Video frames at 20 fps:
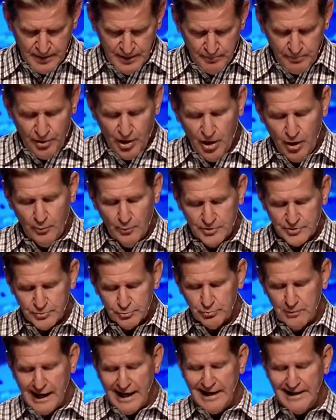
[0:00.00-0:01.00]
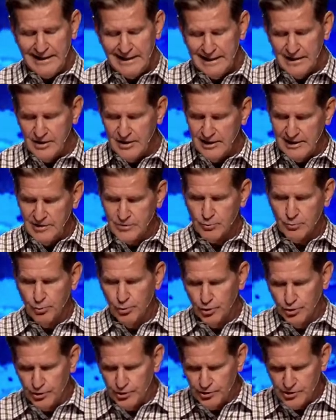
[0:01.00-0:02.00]
Paul was writing these
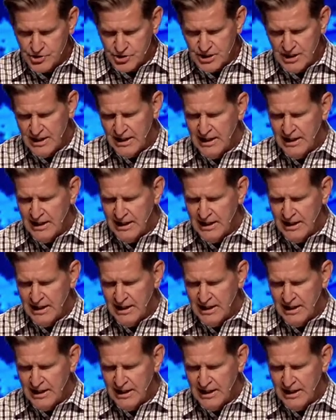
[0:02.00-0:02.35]
words